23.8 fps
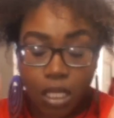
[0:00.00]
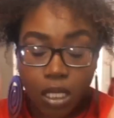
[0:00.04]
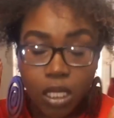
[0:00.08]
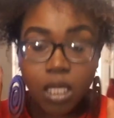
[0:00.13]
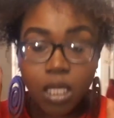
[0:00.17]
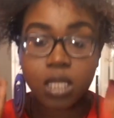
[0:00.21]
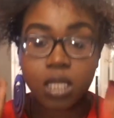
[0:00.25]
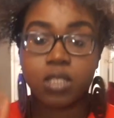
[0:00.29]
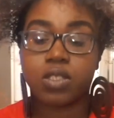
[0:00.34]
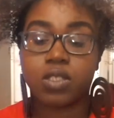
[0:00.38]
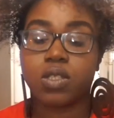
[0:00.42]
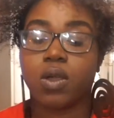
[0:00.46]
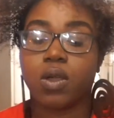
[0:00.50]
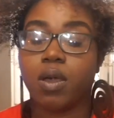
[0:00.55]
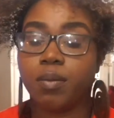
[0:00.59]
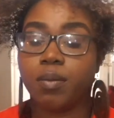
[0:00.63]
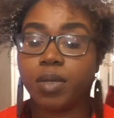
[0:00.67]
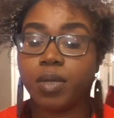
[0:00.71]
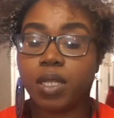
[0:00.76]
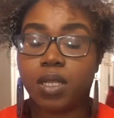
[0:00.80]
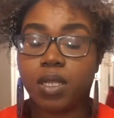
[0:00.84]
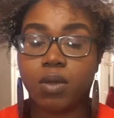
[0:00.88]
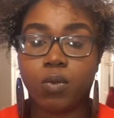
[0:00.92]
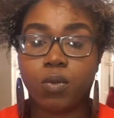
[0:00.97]
So
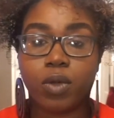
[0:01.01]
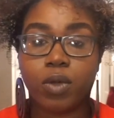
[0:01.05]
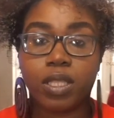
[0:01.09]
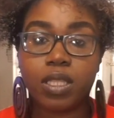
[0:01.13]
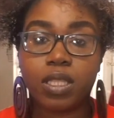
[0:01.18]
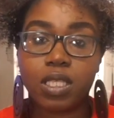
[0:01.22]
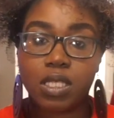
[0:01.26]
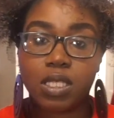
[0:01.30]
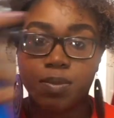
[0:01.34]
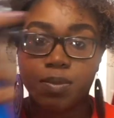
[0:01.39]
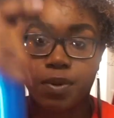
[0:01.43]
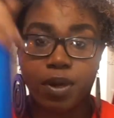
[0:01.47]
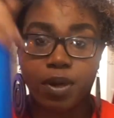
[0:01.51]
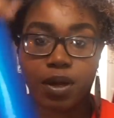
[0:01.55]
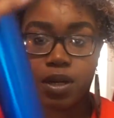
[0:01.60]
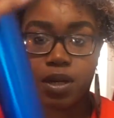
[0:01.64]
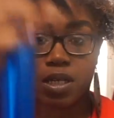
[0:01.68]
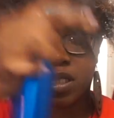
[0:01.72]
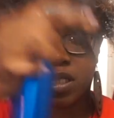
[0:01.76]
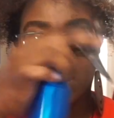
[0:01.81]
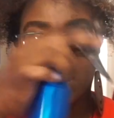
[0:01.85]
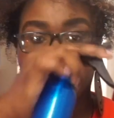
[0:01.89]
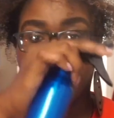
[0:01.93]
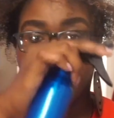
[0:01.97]
I'm gonna wet this part.
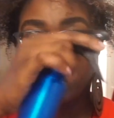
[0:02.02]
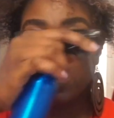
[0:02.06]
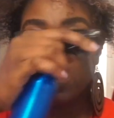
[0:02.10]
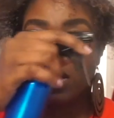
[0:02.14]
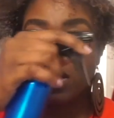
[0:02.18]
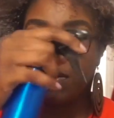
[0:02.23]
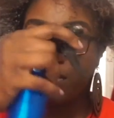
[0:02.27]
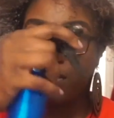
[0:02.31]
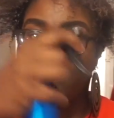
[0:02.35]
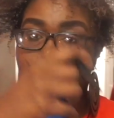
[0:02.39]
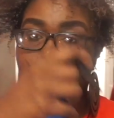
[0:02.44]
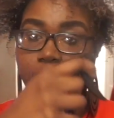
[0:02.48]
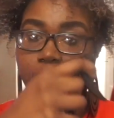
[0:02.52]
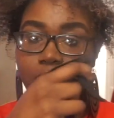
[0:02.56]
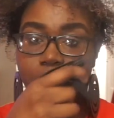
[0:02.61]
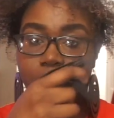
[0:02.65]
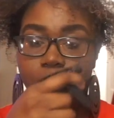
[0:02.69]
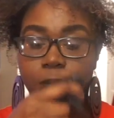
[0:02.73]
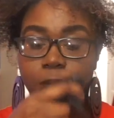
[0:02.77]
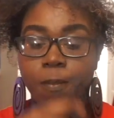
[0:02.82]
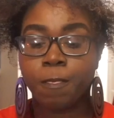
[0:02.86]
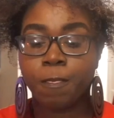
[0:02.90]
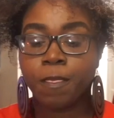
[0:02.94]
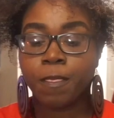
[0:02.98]
This is my little spray
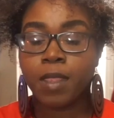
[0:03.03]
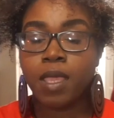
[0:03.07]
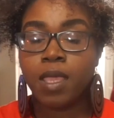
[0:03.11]
bottle,